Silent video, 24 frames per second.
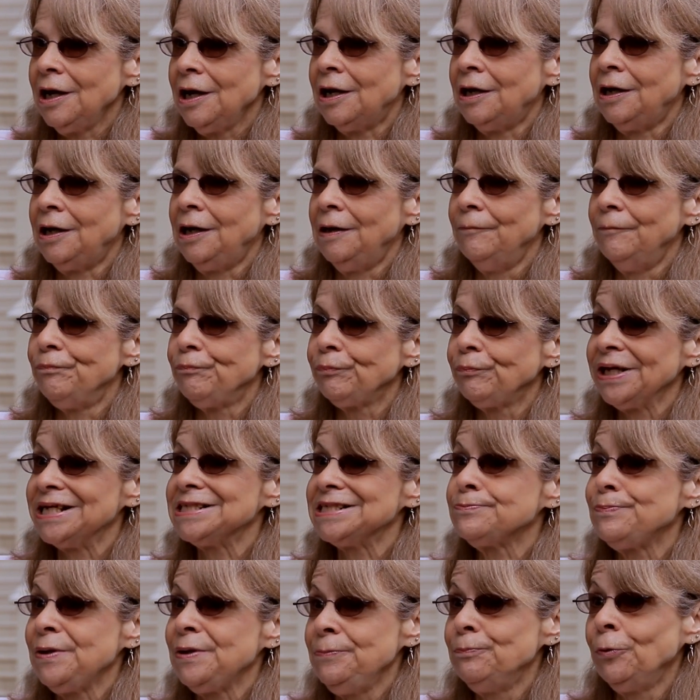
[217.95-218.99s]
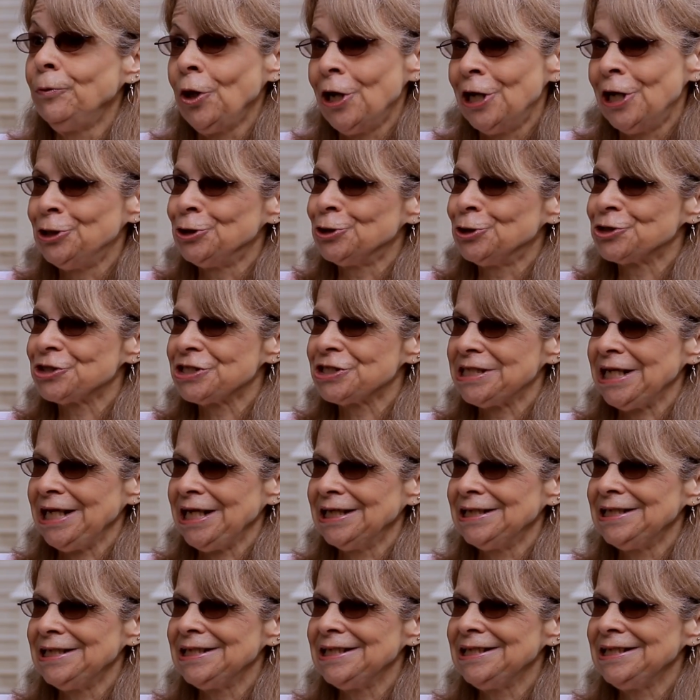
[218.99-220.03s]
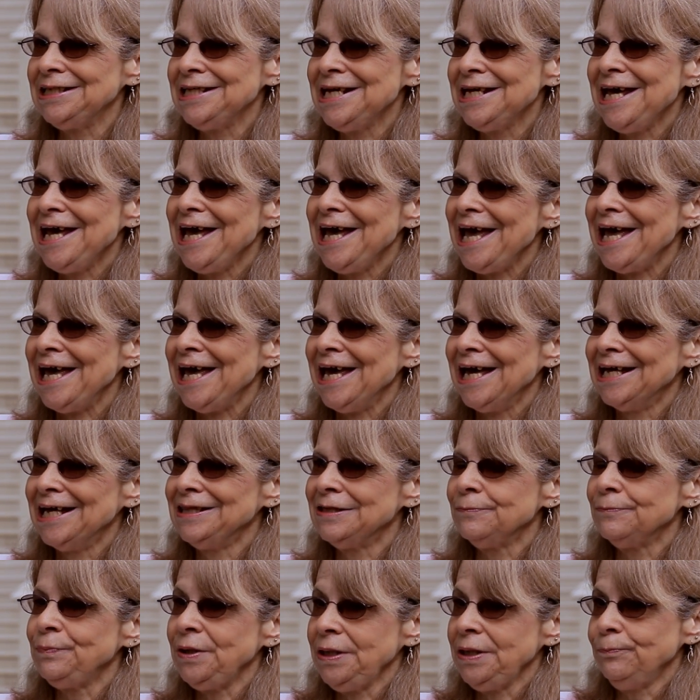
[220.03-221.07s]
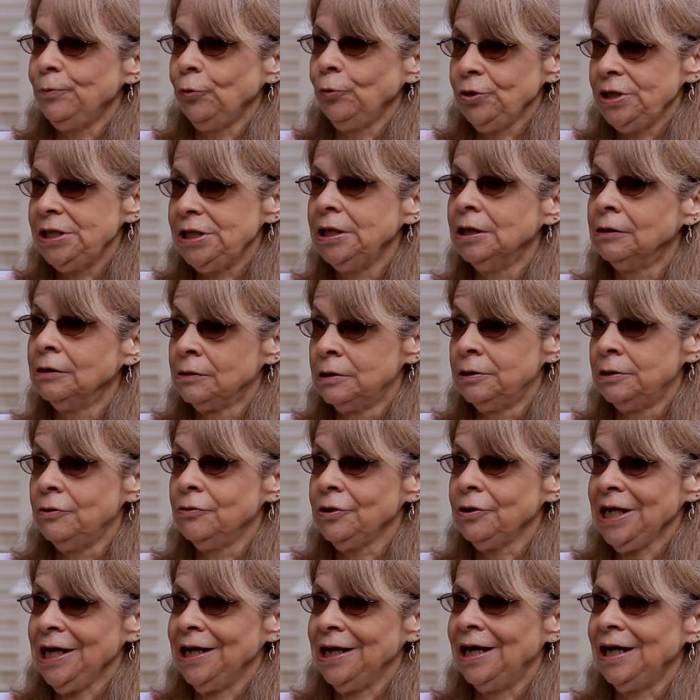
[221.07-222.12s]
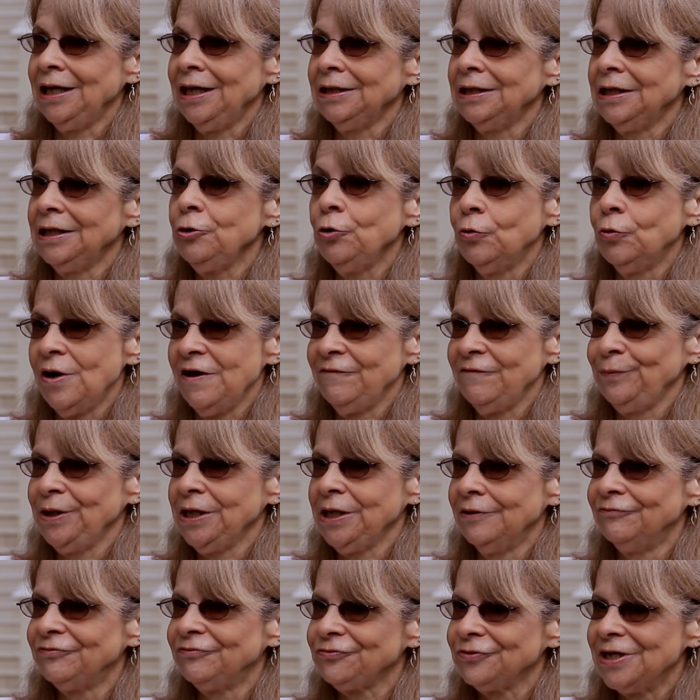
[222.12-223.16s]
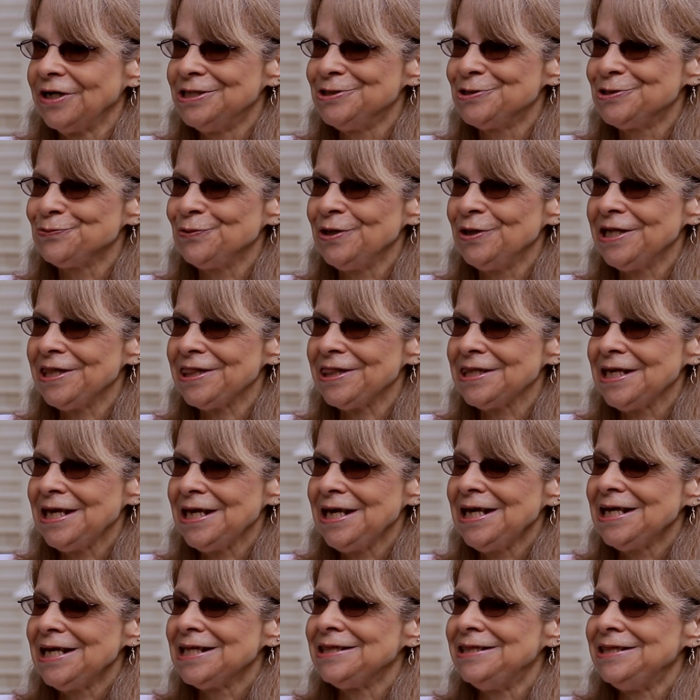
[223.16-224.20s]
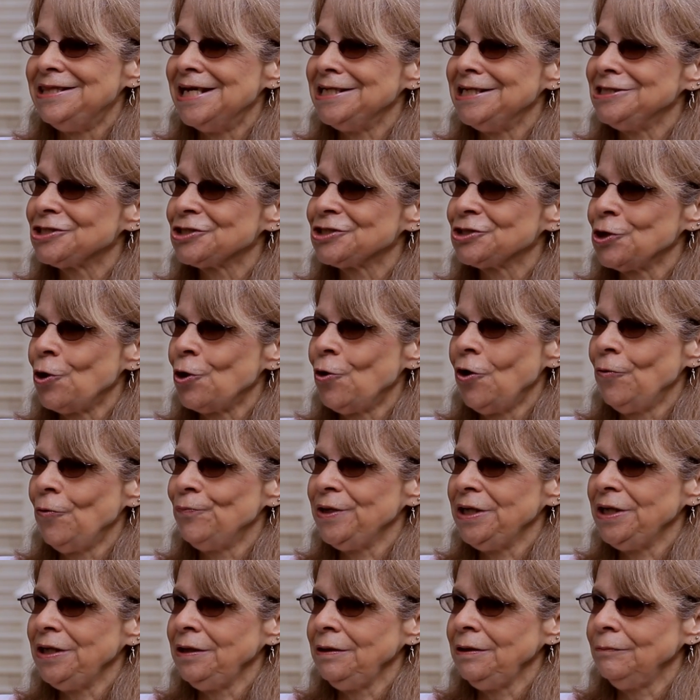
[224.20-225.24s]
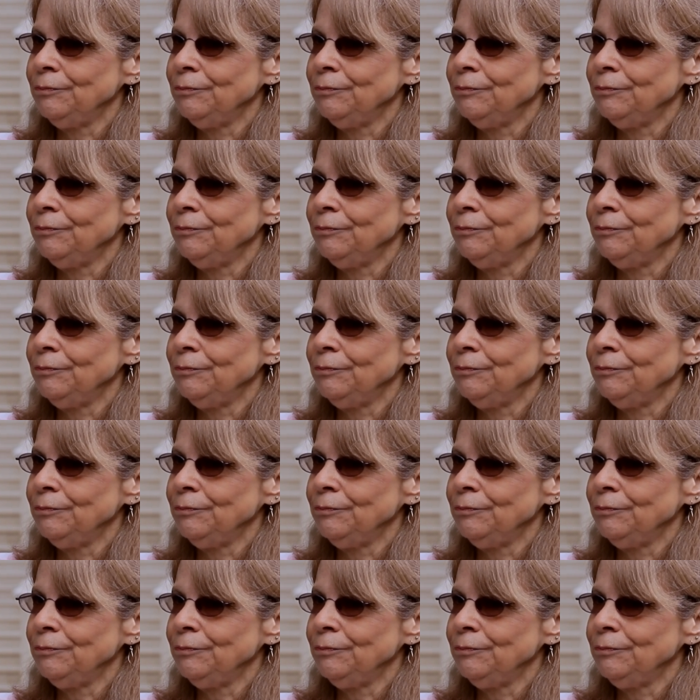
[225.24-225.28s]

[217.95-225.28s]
Plus people understand it, and the people here in Ocala who I've become friends with, they saw me